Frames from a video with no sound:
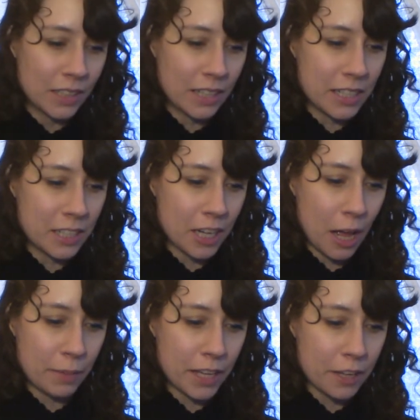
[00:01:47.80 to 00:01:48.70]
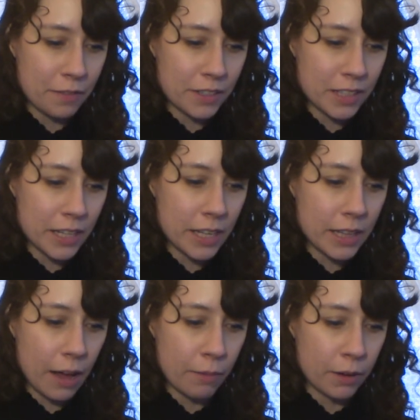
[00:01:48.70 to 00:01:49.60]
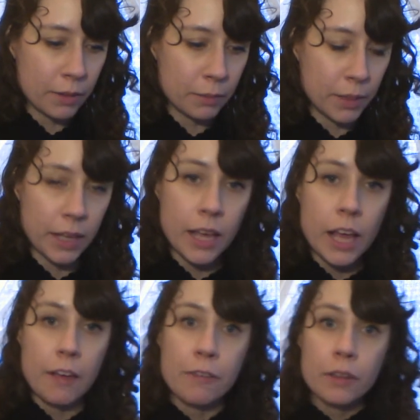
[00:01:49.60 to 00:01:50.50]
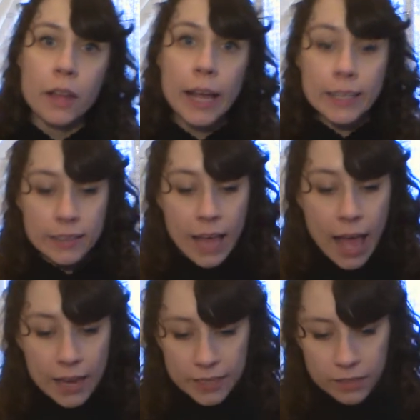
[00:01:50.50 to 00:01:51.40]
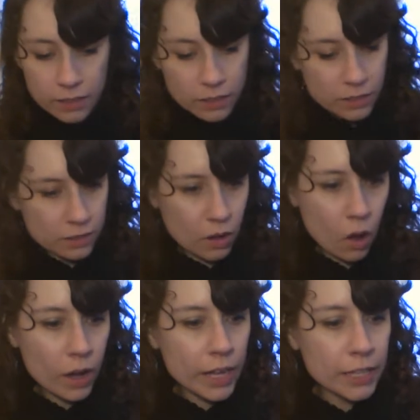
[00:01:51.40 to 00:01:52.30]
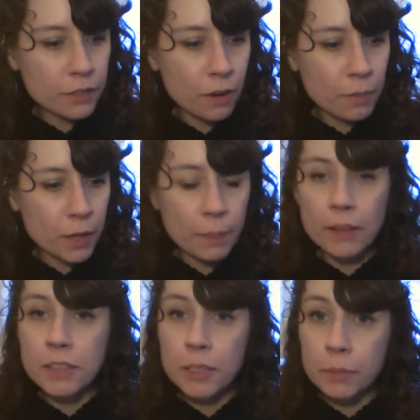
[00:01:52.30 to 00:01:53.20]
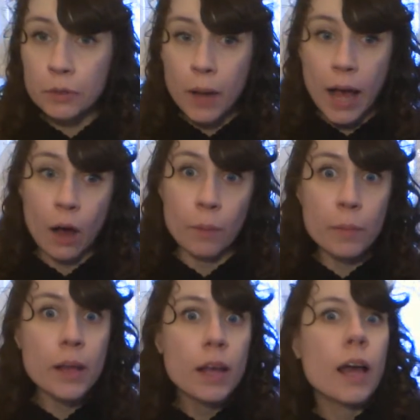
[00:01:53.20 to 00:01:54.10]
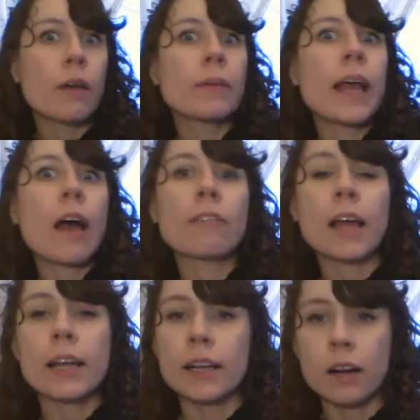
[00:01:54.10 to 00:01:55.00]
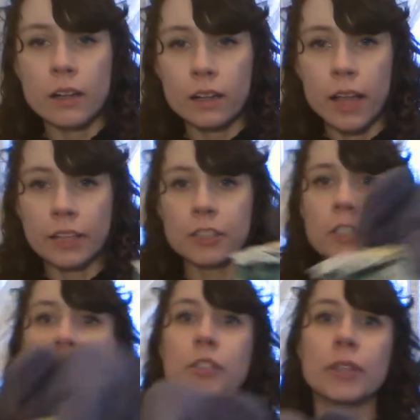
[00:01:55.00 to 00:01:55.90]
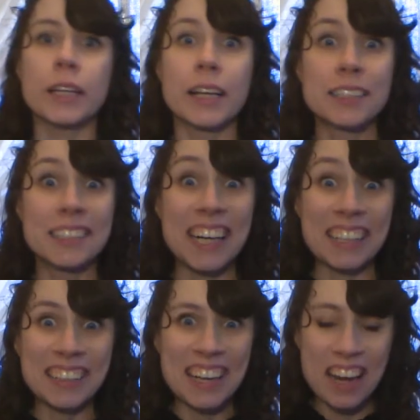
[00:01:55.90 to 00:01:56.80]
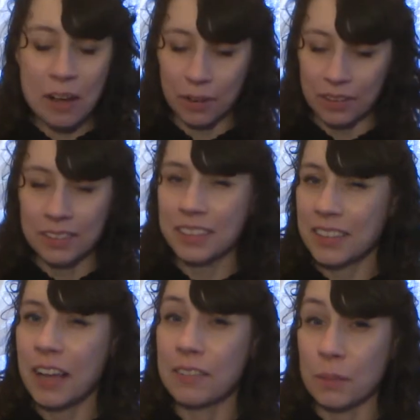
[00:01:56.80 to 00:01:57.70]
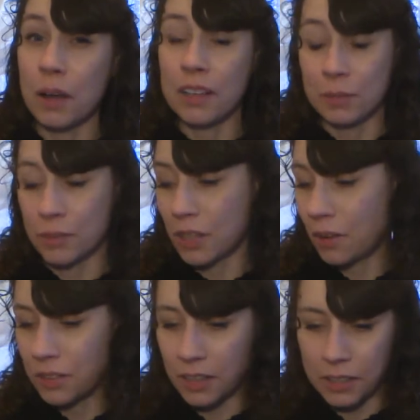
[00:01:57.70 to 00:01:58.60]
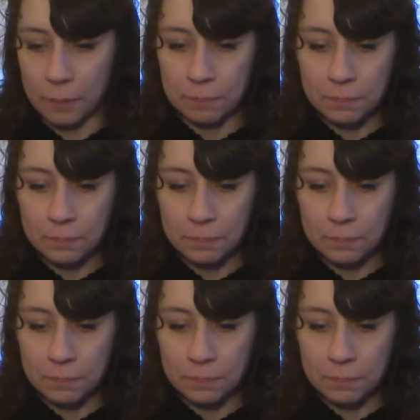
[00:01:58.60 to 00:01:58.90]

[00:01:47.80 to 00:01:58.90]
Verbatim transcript: Good job. Thank you for singing that one with me. If you liked that song, it's from their Bouncy Blue album, and we have that in our collection, and you can check that out. They have some awesome songs on there.